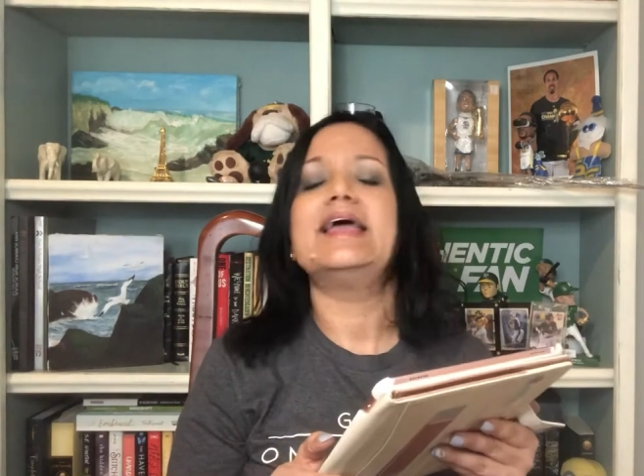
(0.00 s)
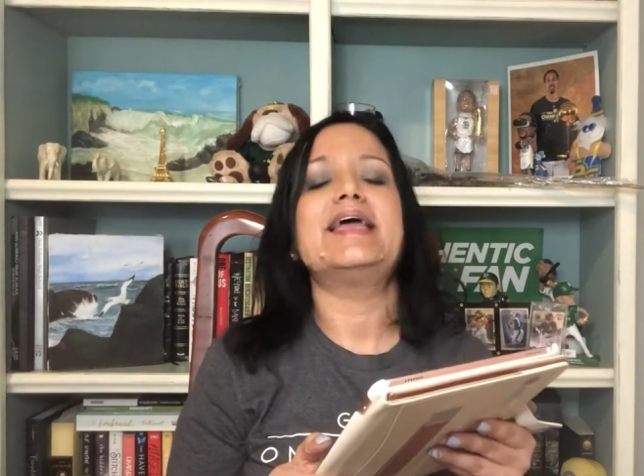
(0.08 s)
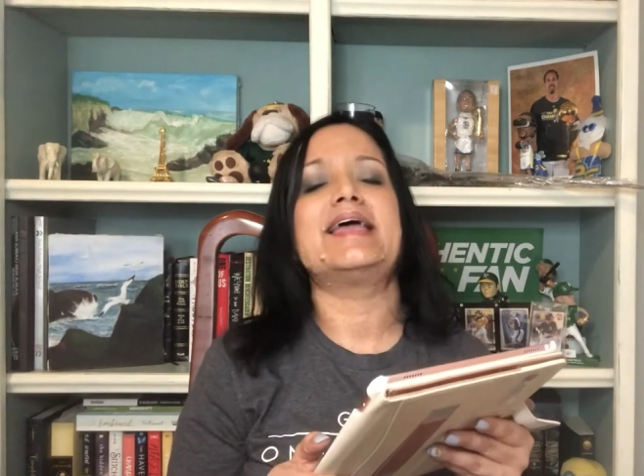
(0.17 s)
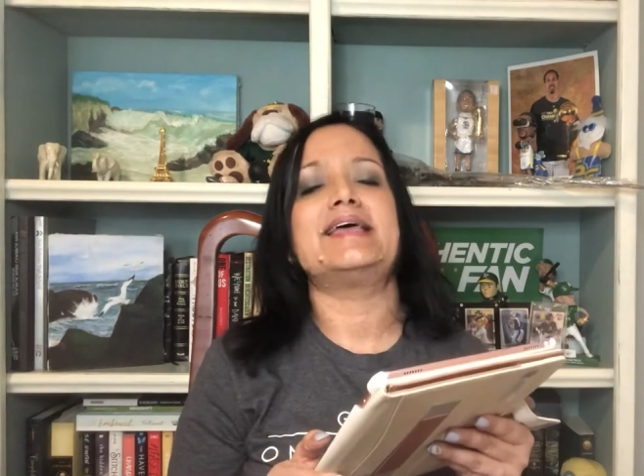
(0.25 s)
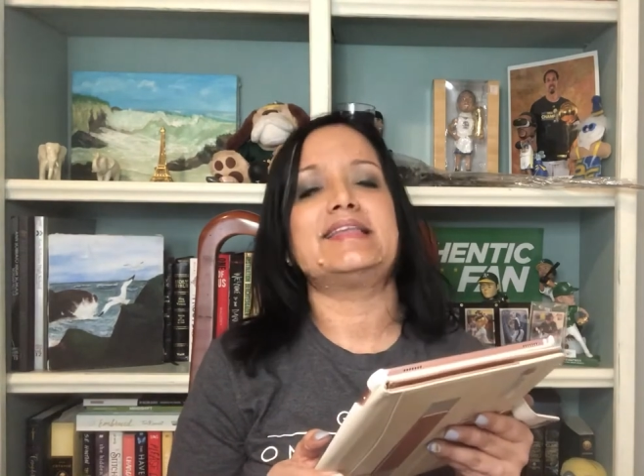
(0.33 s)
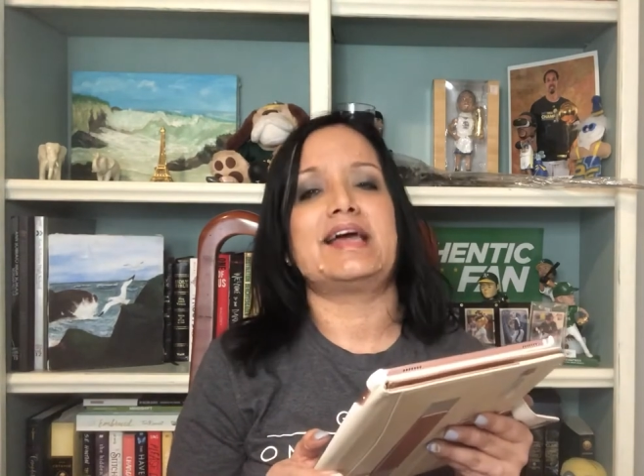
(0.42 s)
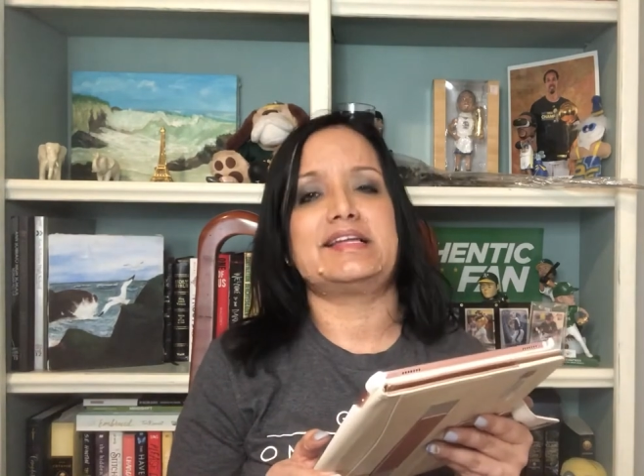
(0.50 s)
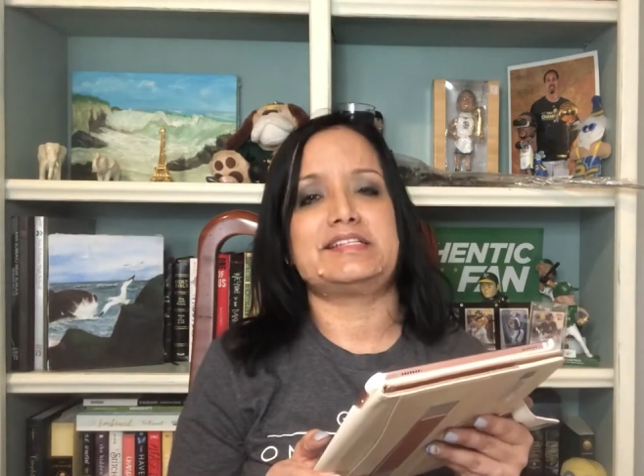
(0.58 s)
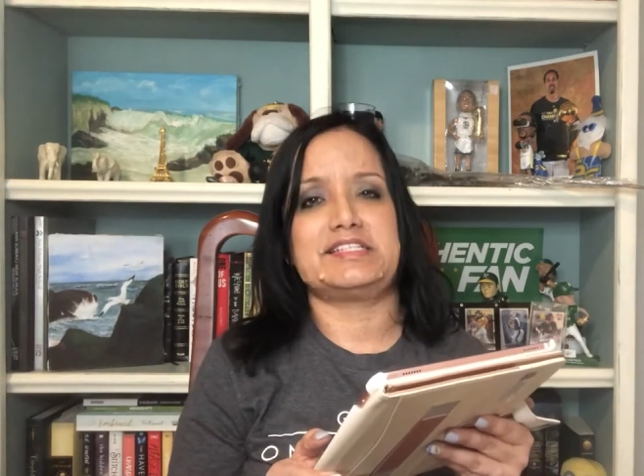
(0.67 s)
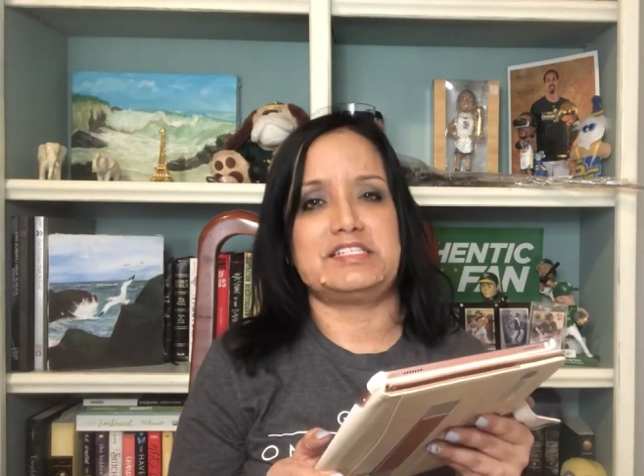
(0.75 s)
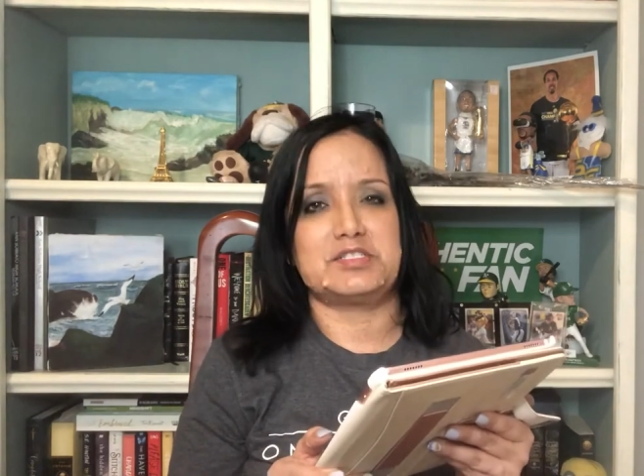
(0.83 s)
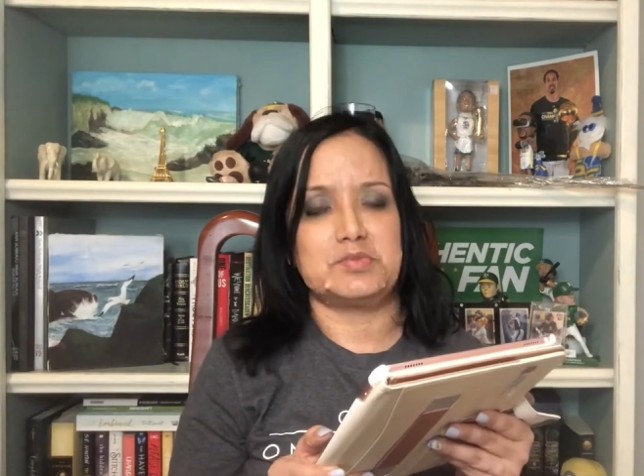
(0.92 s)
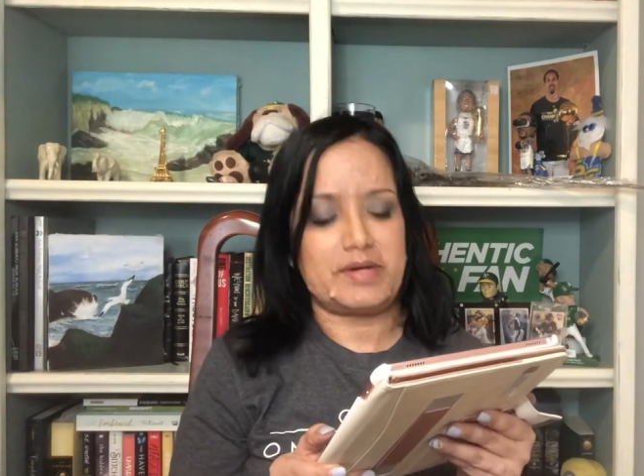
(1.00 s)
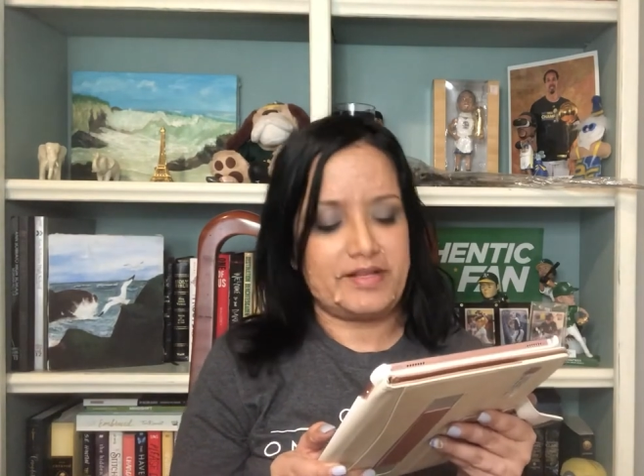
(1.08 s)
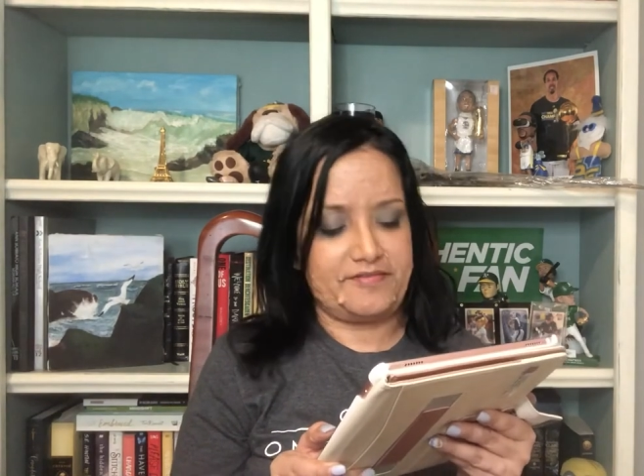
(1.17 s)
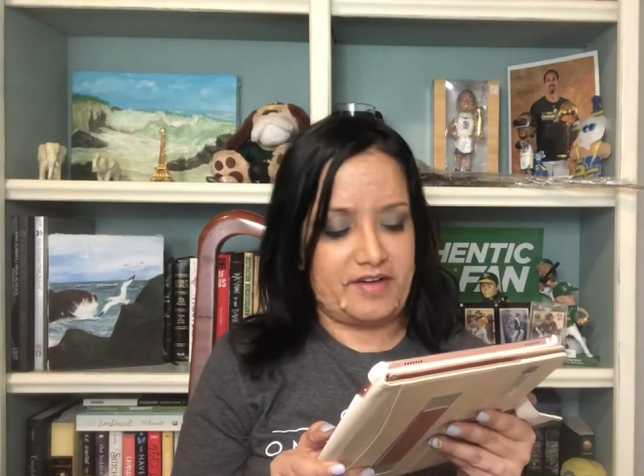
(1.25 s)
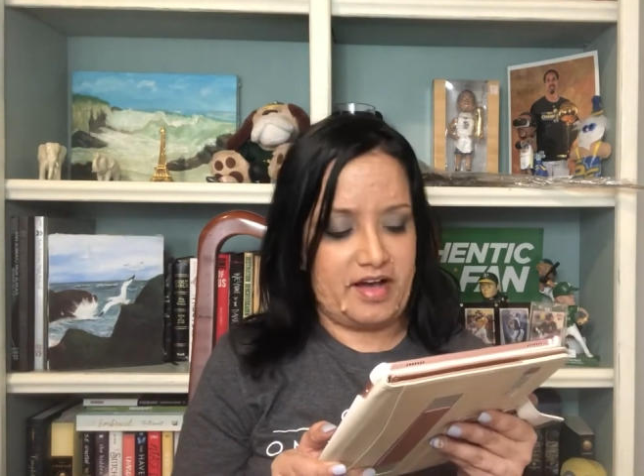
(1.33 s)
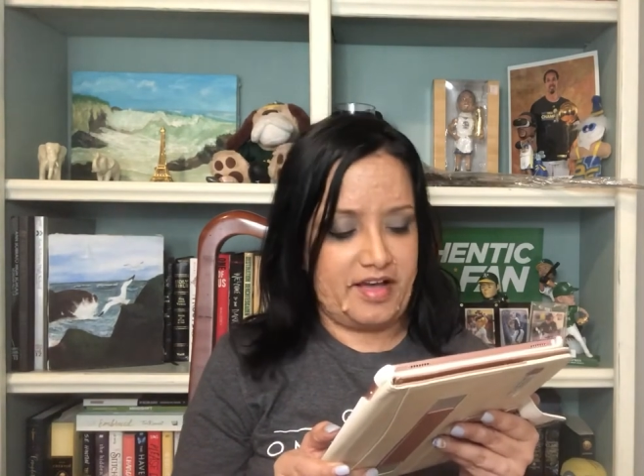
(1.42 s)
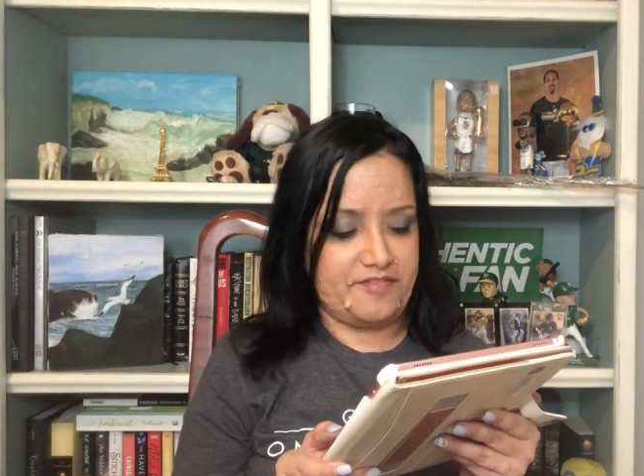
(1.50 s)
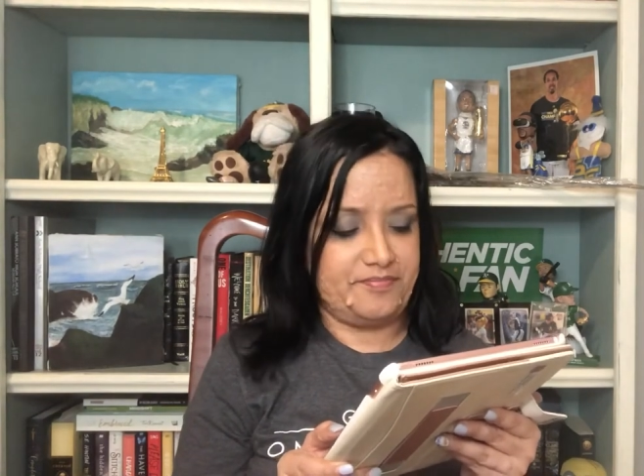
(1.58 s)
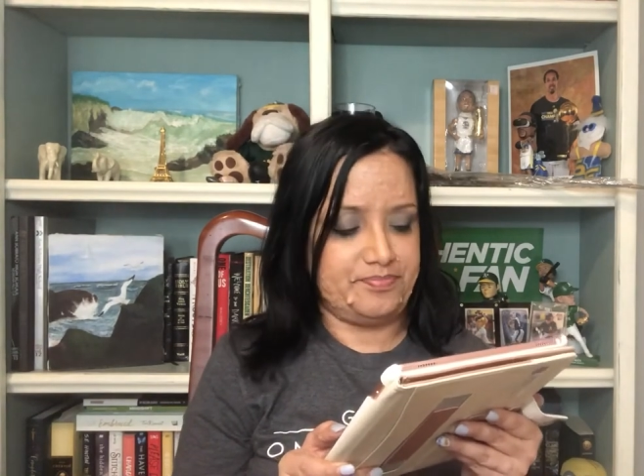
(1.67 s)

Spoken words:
in 1925.